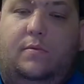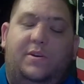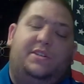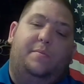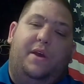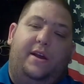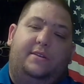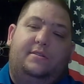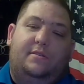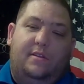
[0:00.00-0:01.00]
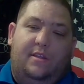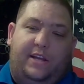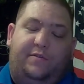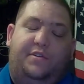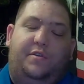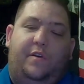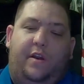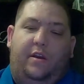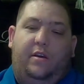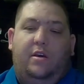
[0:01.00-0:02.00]
What's up, guys? Thanks for tuning
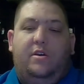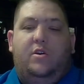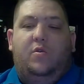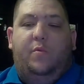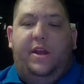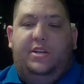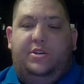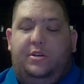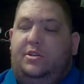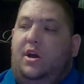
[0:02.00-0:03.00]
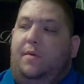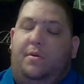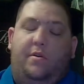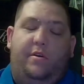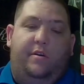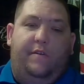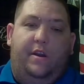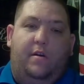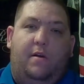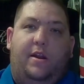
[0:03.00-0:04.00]
in. We just uploaded a video right